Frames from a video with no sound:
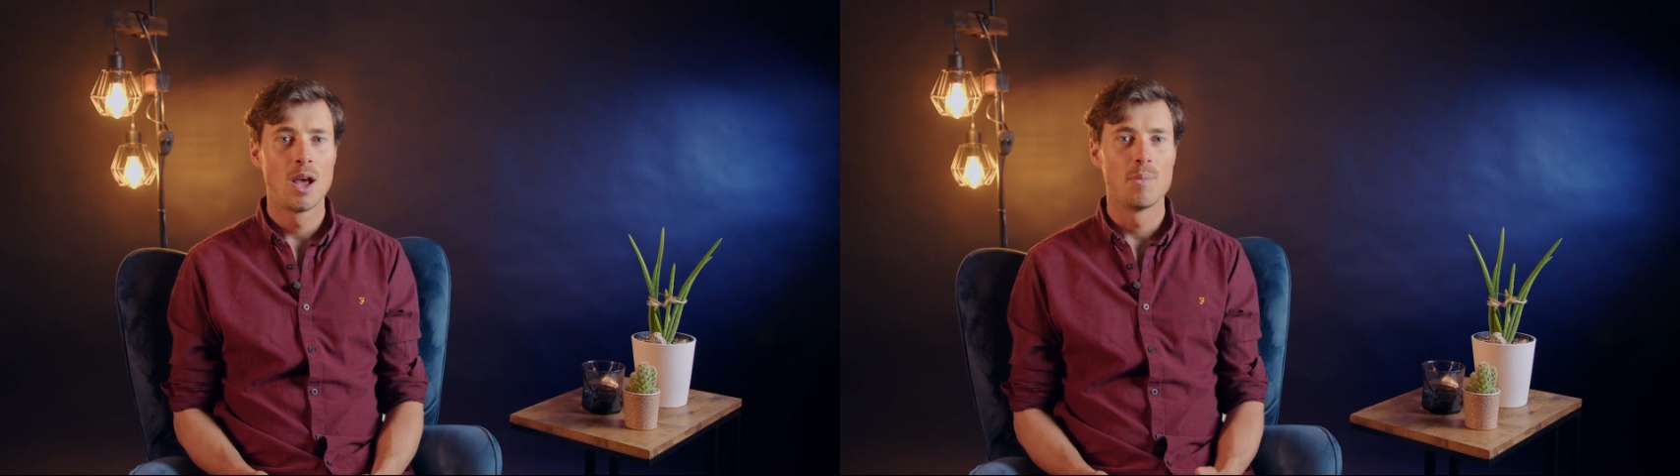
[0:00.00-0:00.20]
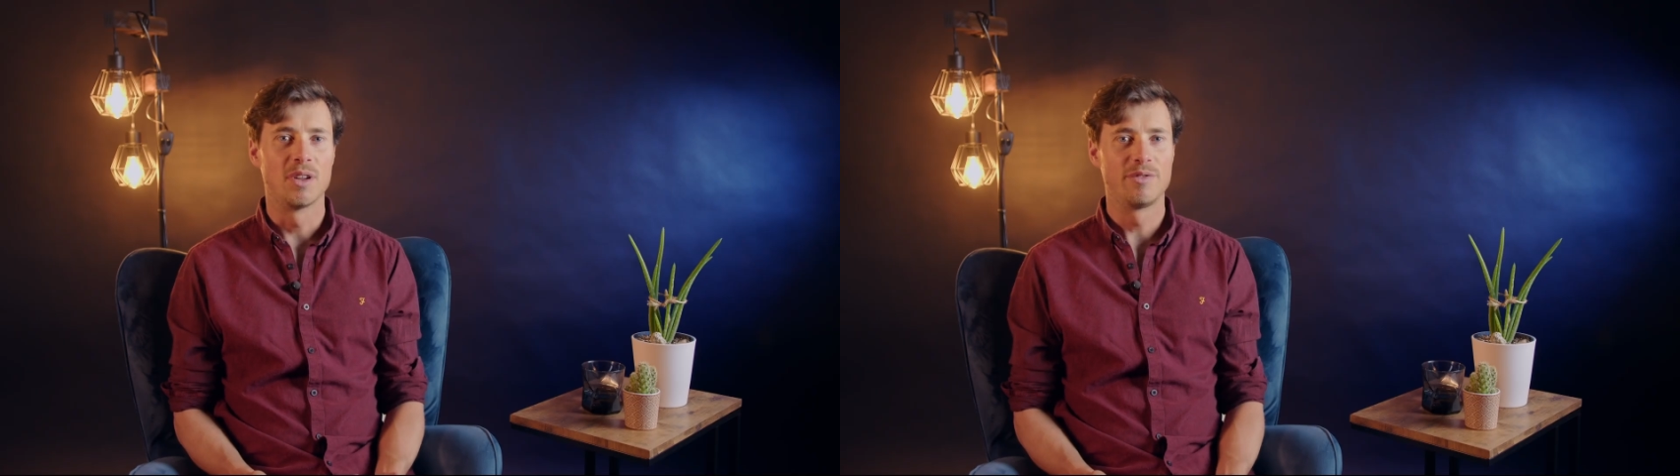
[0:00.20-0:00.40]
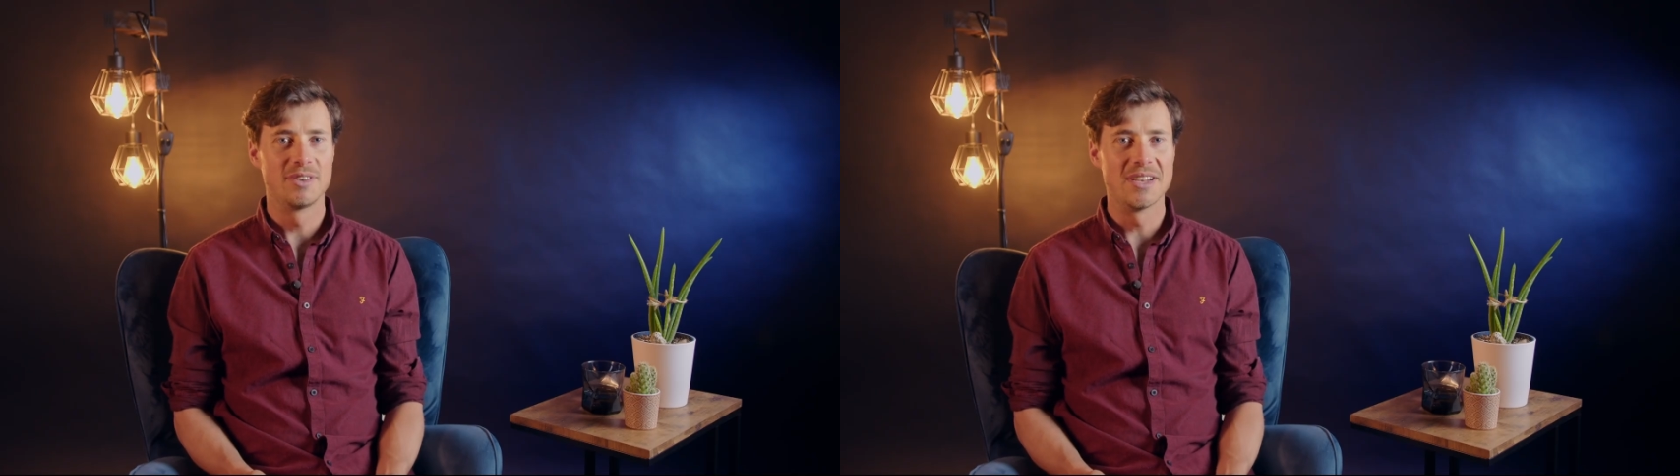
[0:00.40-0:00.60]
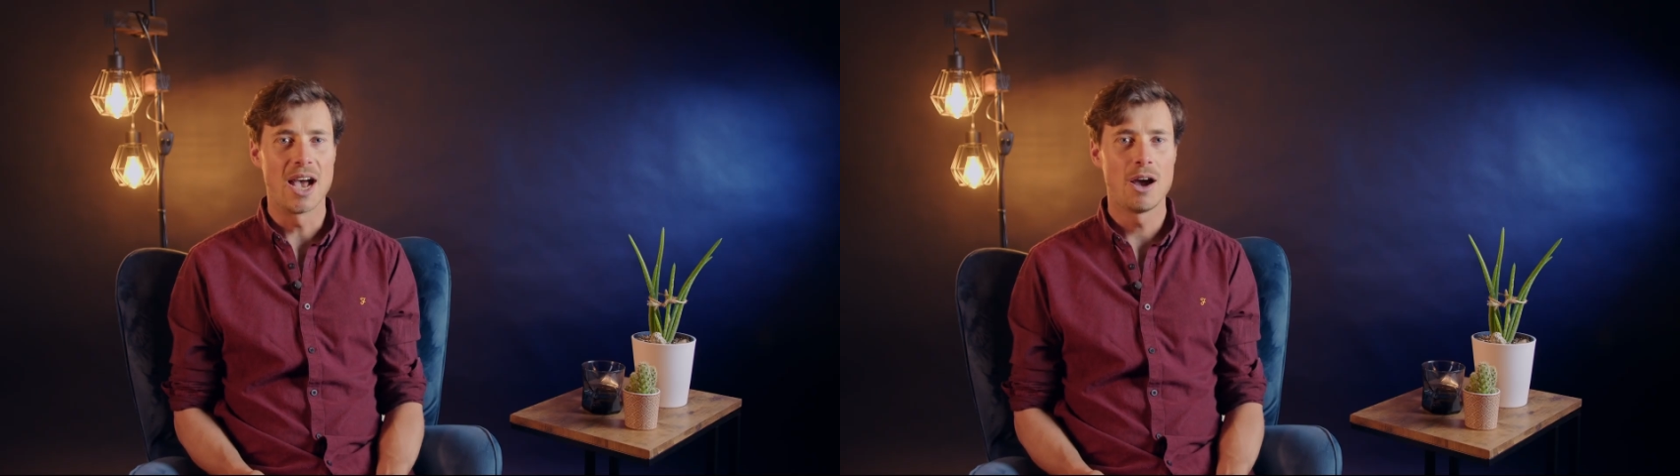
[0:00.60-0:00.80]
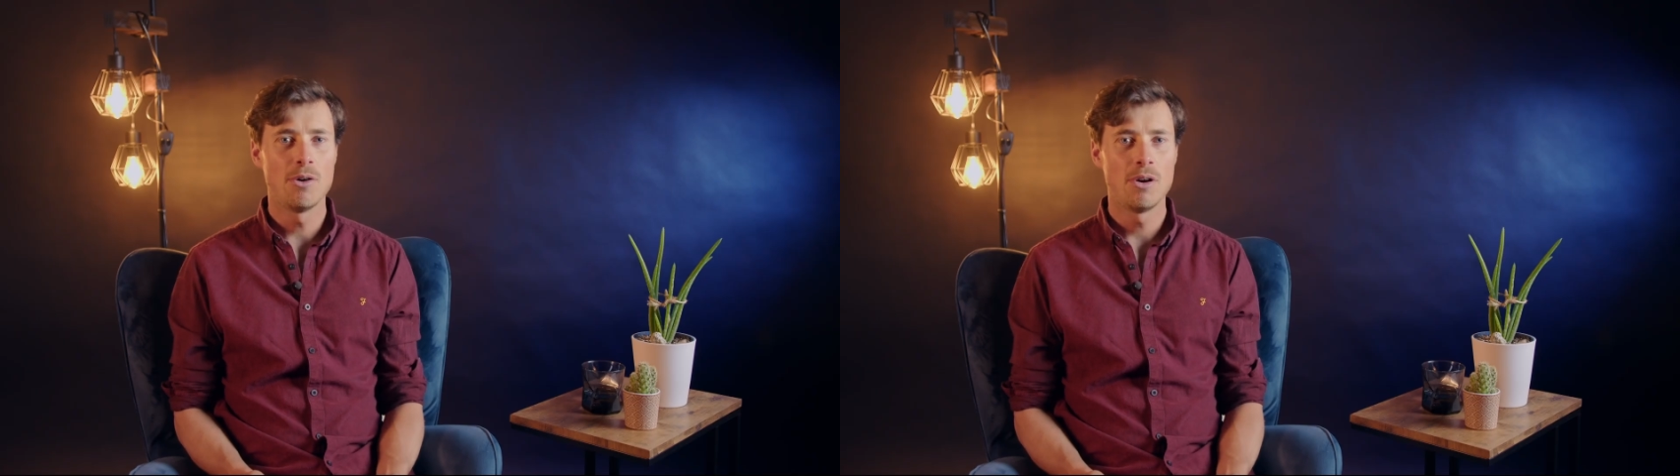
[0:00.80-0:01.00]
But for
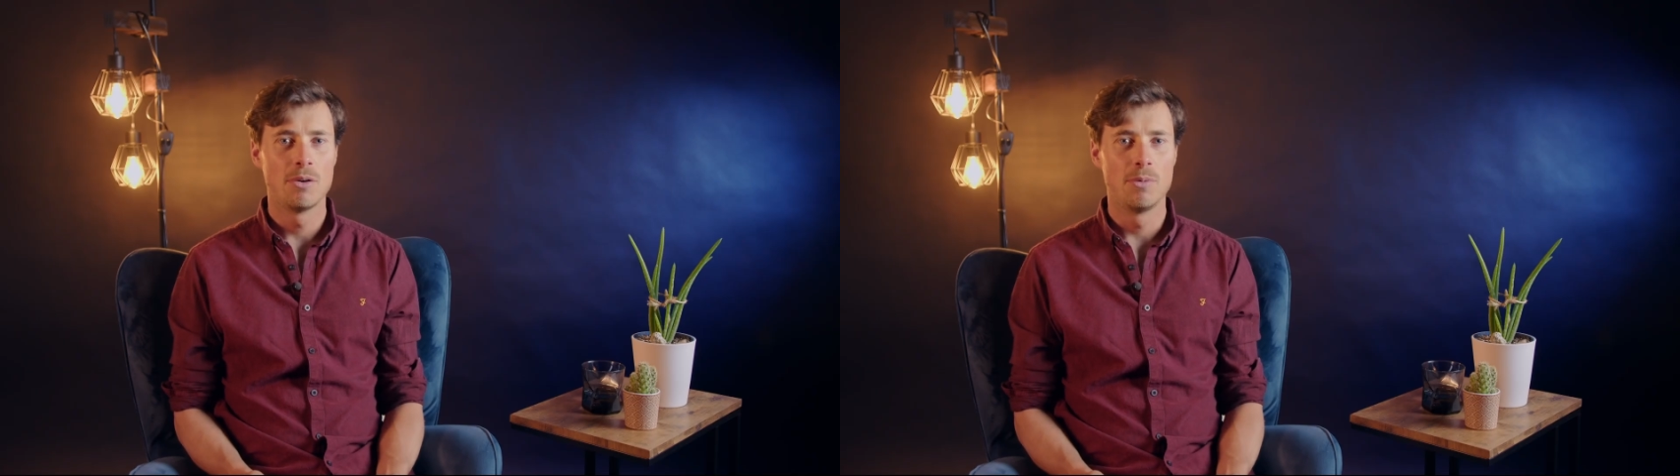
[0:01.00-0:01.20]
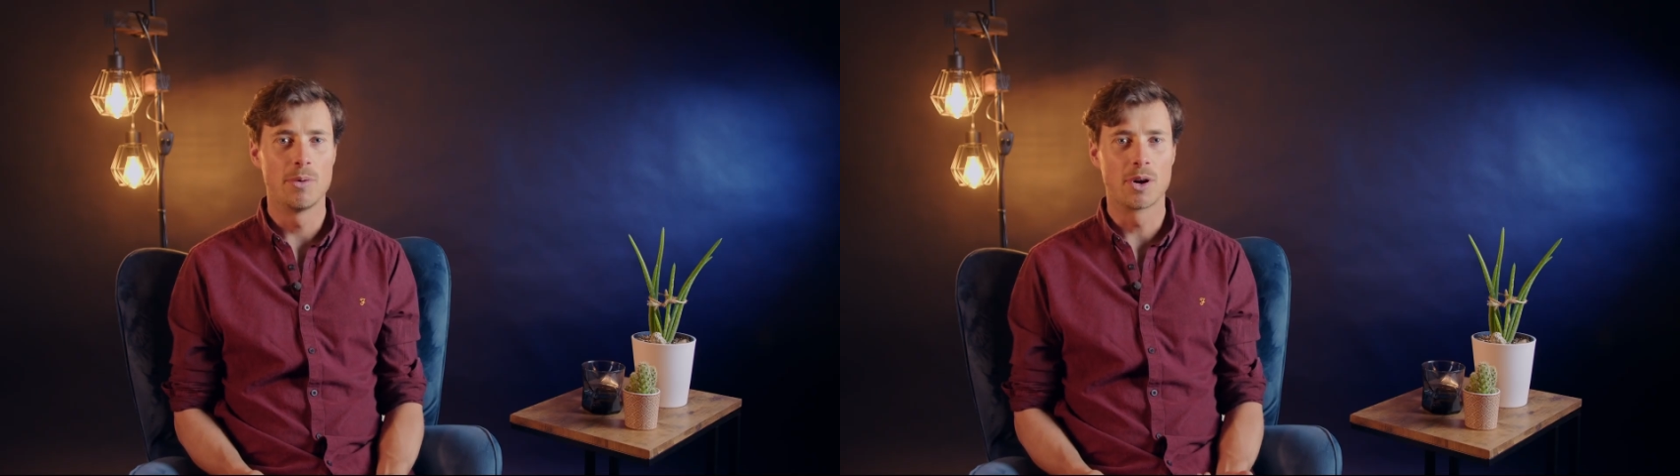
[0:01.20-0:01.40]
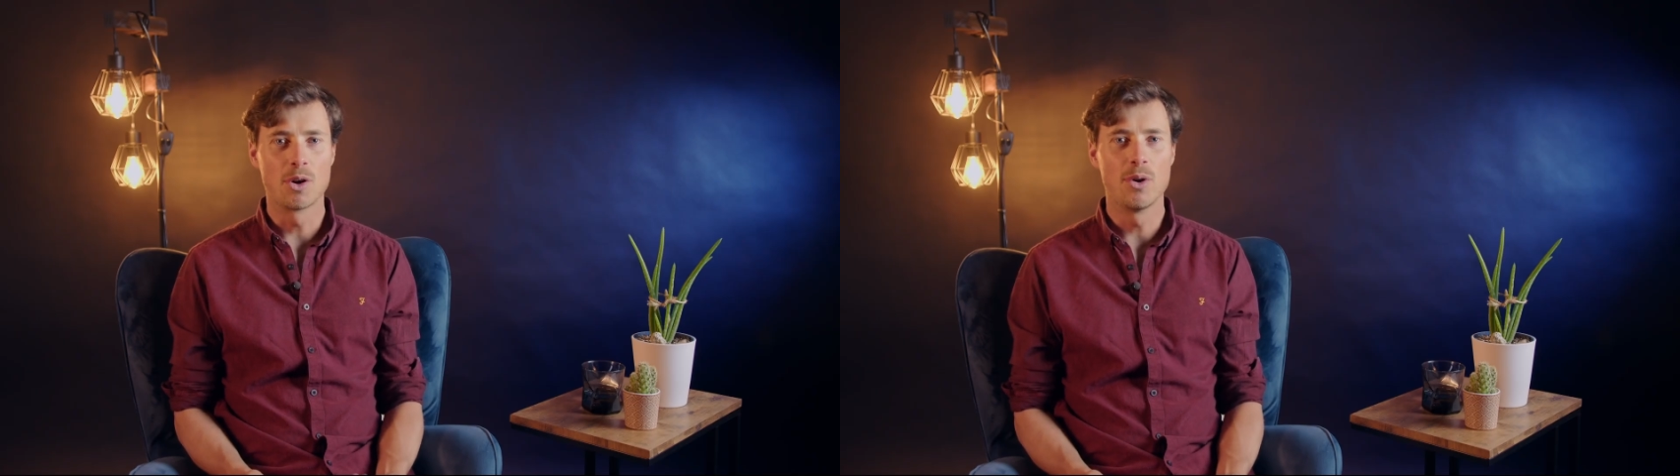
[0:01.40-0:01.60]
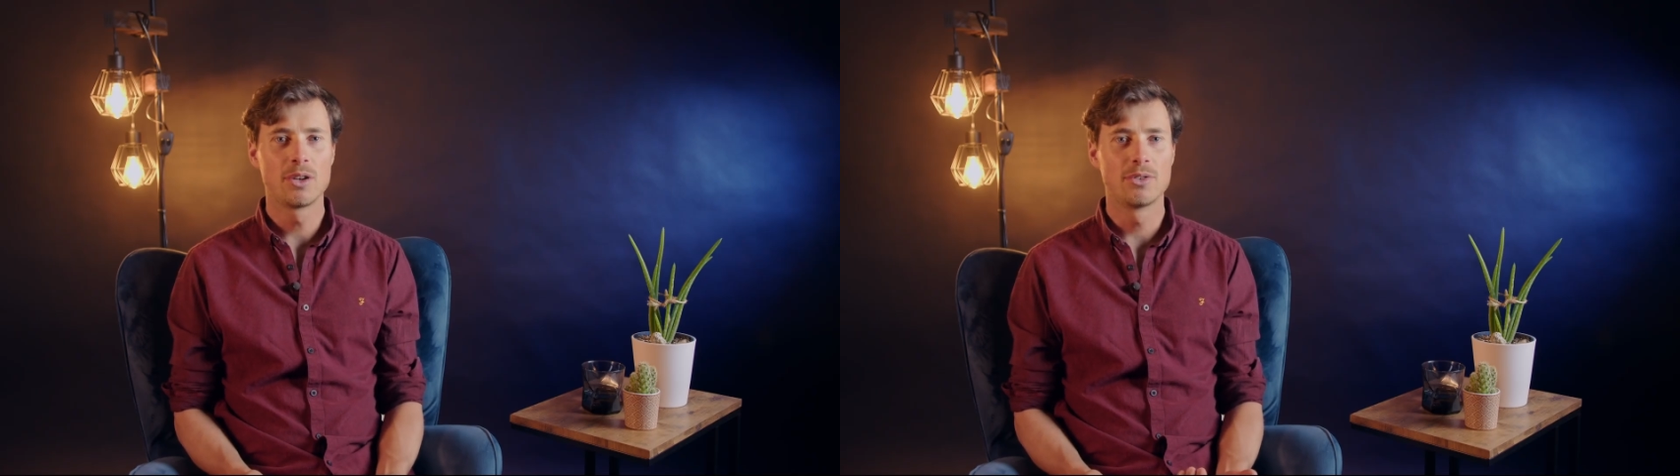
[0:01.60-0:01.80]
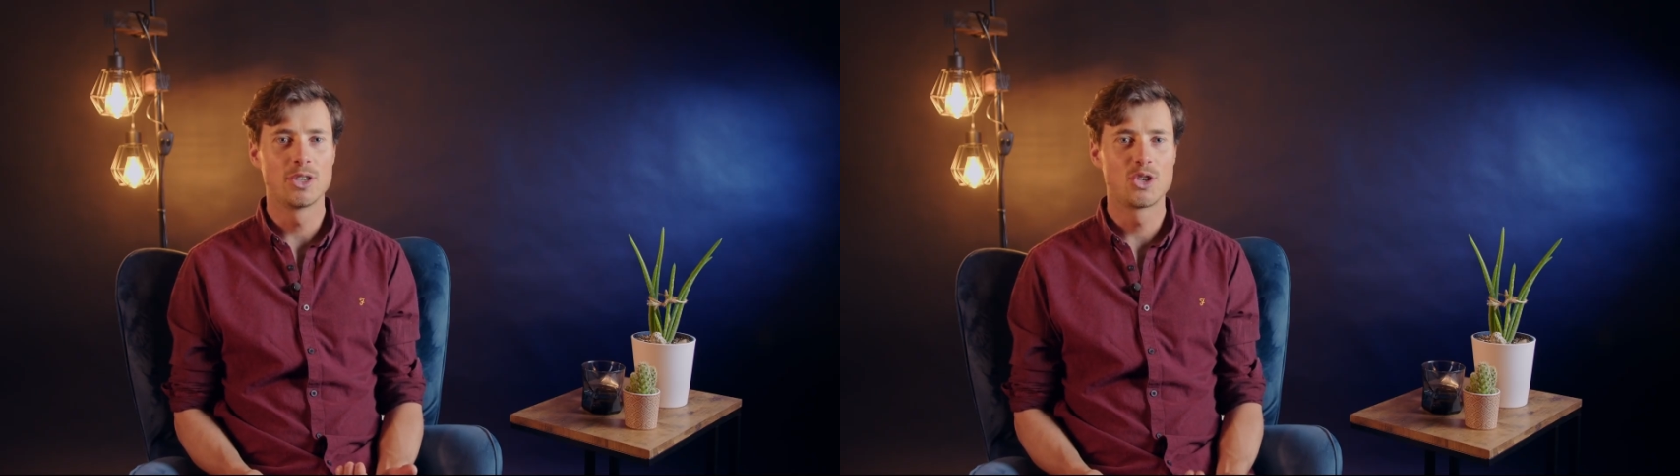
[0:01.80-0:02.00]
now, we were going
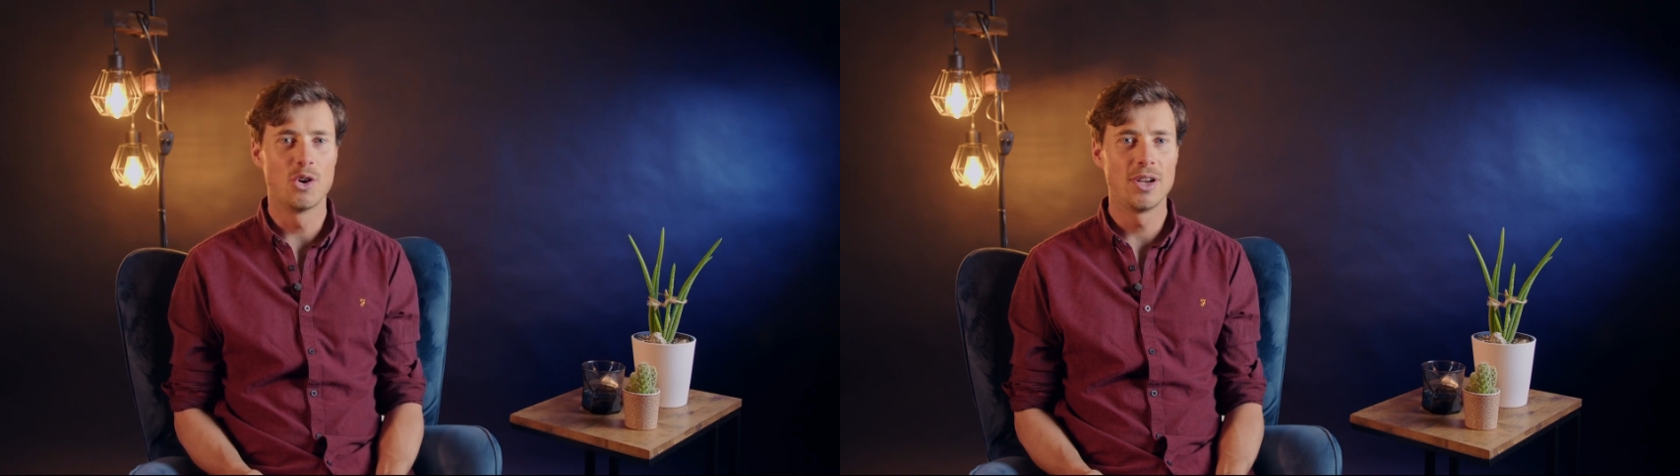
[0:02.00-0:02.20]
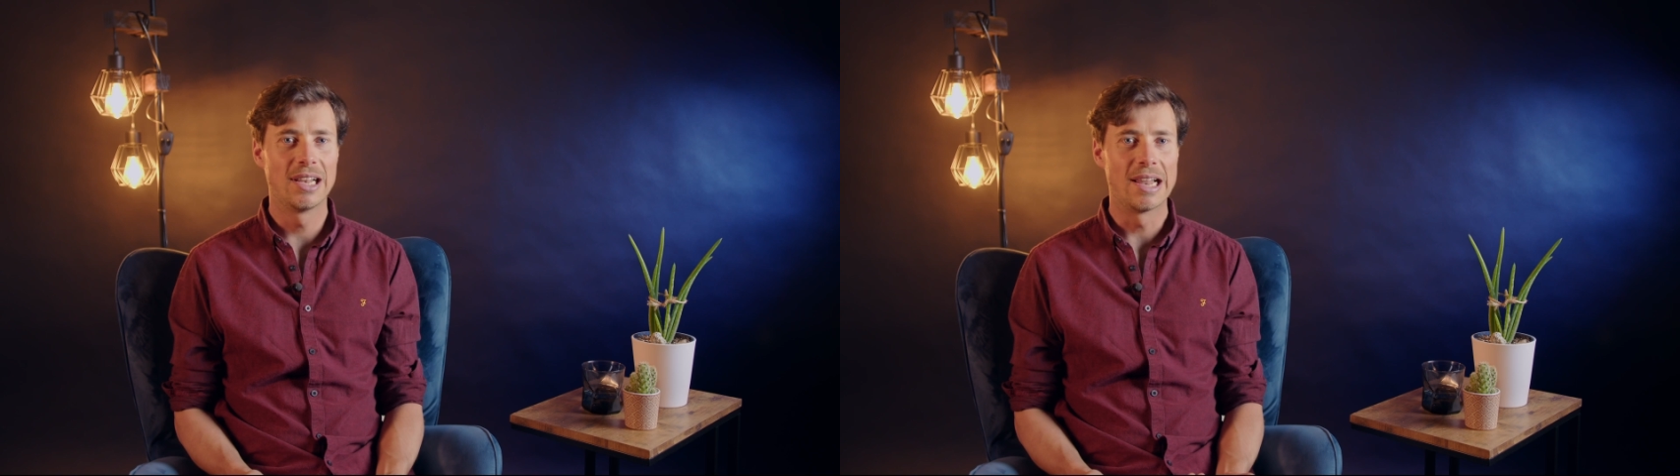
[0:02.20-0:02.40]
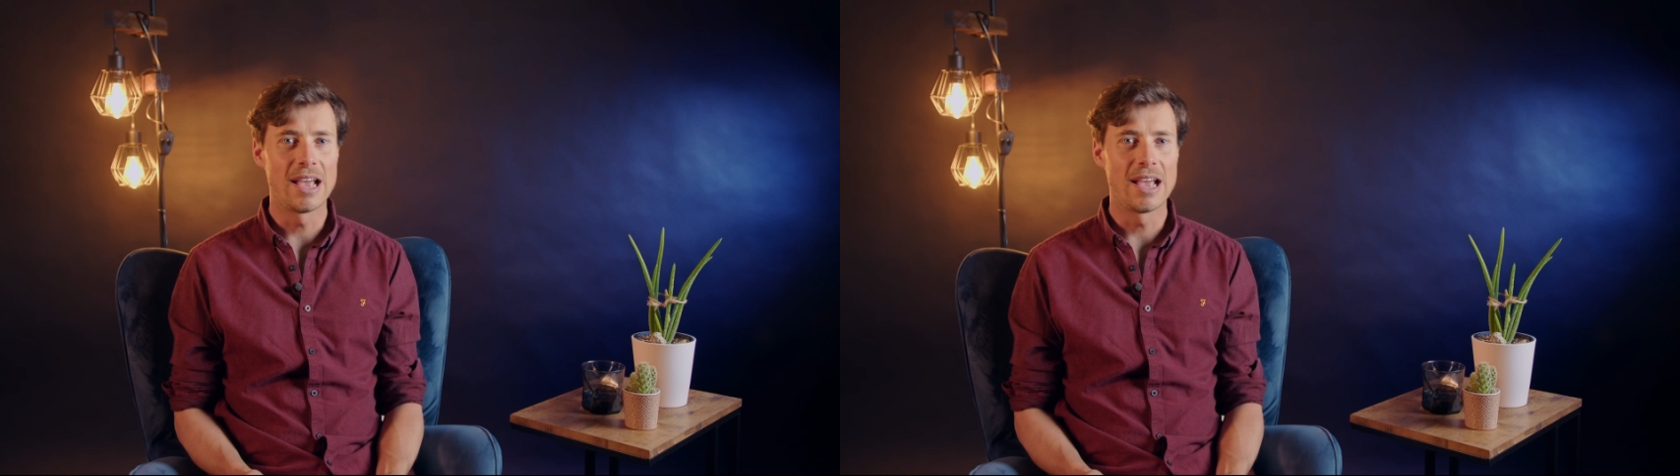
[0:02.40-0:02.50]
to enjoy the